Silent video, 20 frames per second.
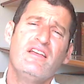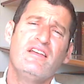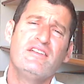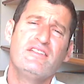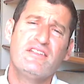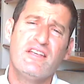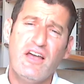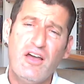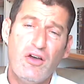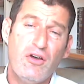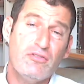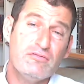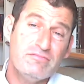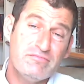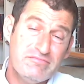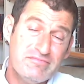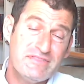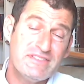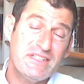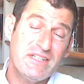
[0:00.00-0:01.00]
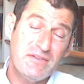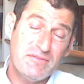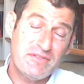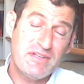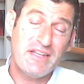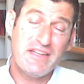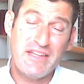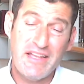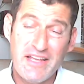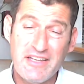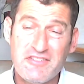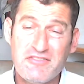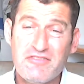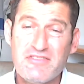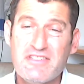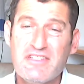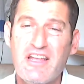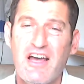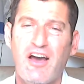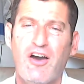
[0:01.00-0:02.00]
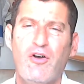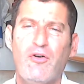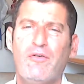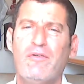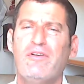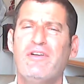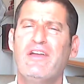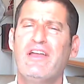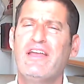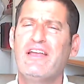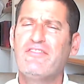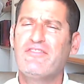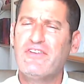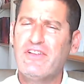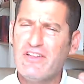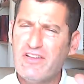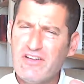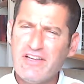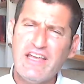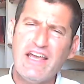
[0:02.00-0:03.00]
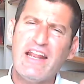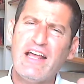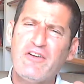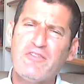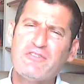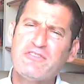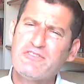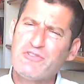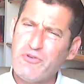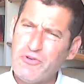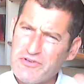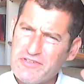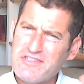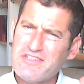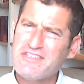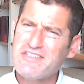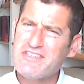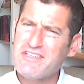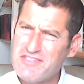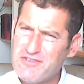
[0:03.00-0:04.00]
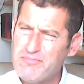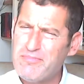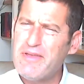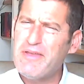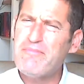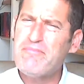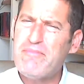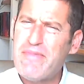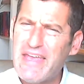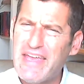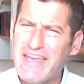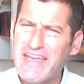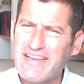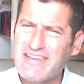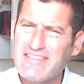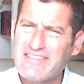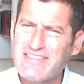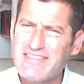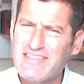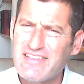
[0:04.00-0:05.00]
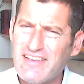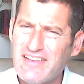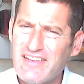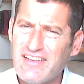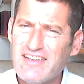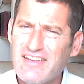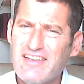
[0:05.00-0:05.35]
So, seems like the answer is no. If you look at our sources, it's a bit mixed.